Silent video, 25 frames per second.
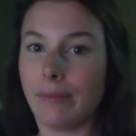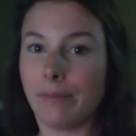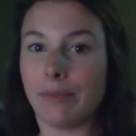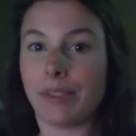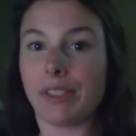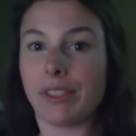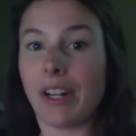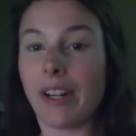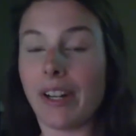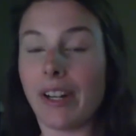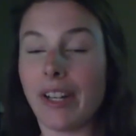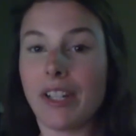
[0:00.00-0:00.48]

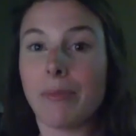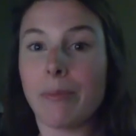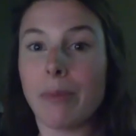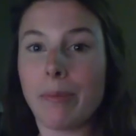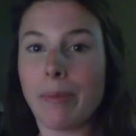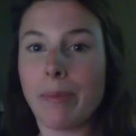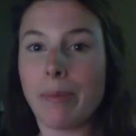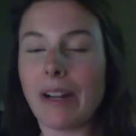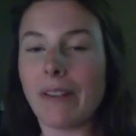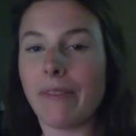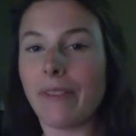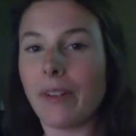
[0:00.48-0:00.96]
starting to
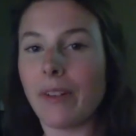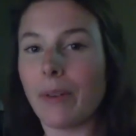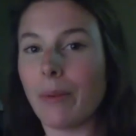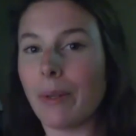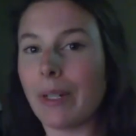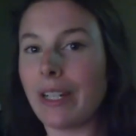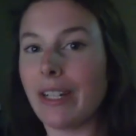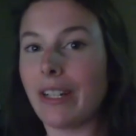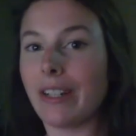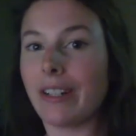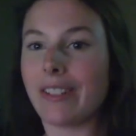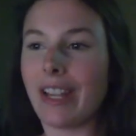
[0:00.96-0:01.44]
prepare for
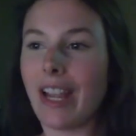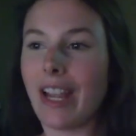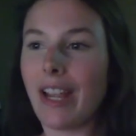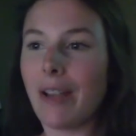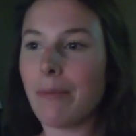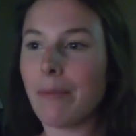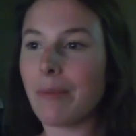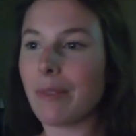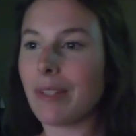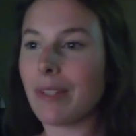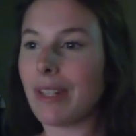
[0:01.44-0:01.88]
one of your exams.